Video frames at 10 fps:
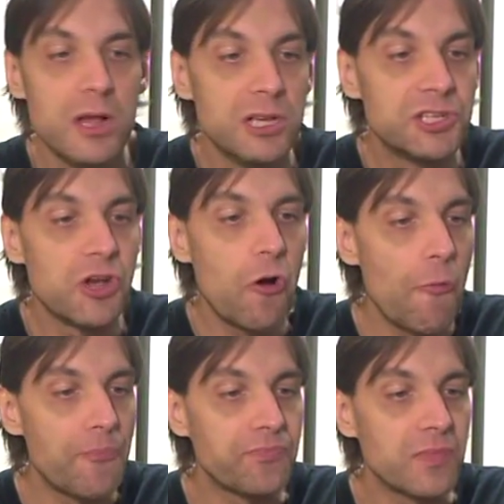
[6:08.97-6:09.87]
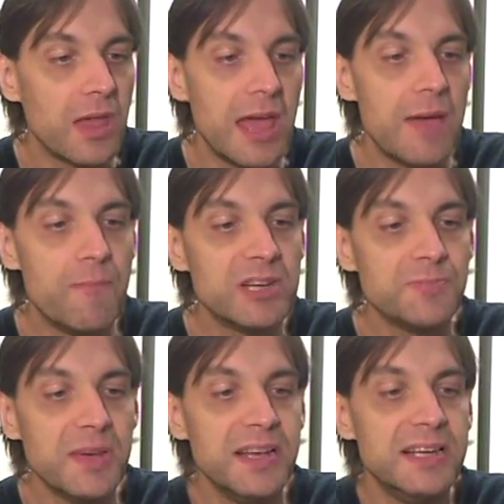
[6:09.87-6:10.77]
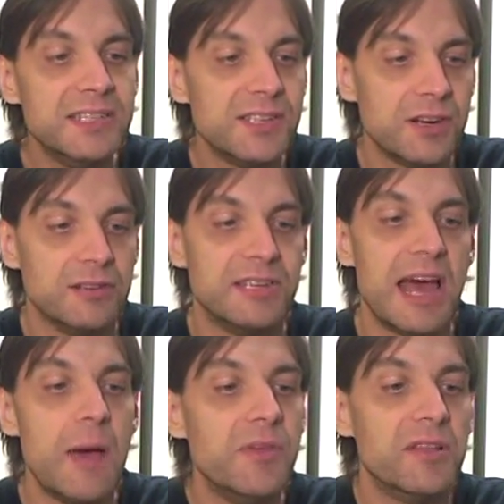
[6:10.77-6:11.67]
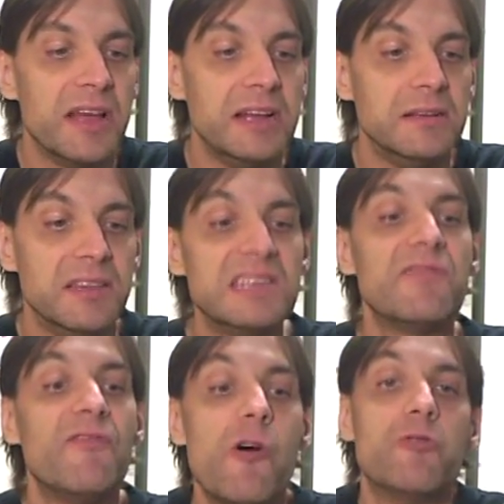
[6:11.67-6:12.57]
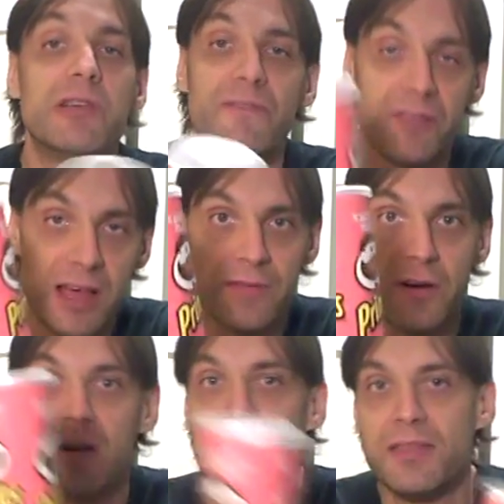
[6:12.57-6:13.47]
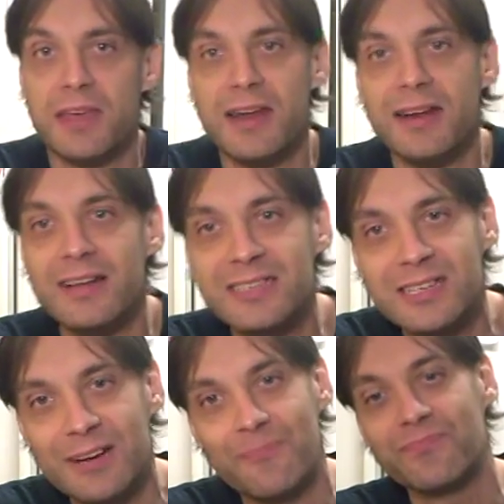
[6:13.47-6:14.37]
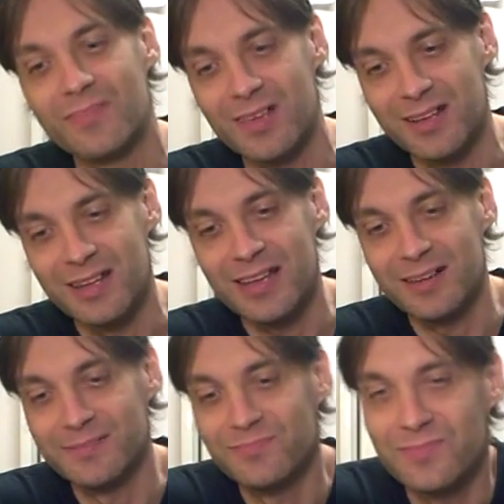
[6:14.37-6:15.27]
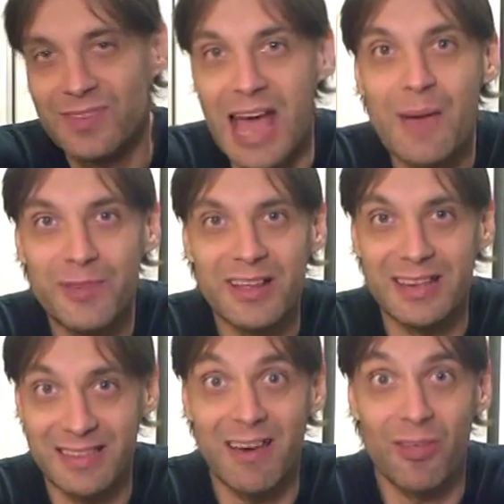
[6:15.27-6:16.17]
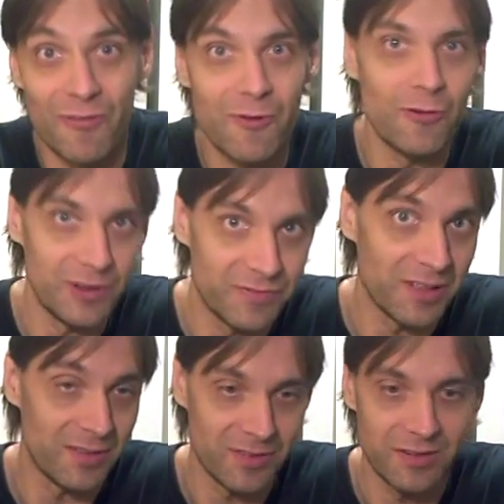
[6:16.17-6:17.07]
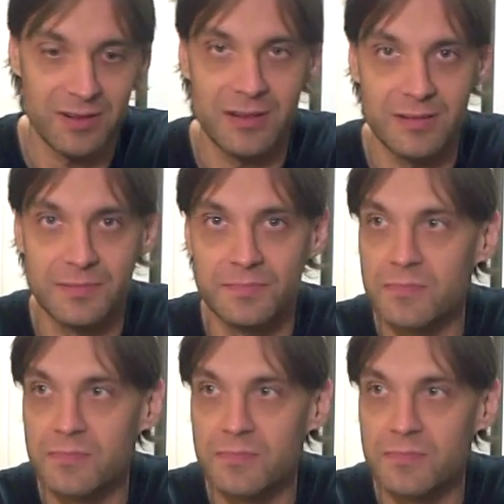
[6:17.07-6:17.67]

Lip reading: So, it must be easier to emulate this phony flavor than it is to emulate the other phony flavor. I can tell you why.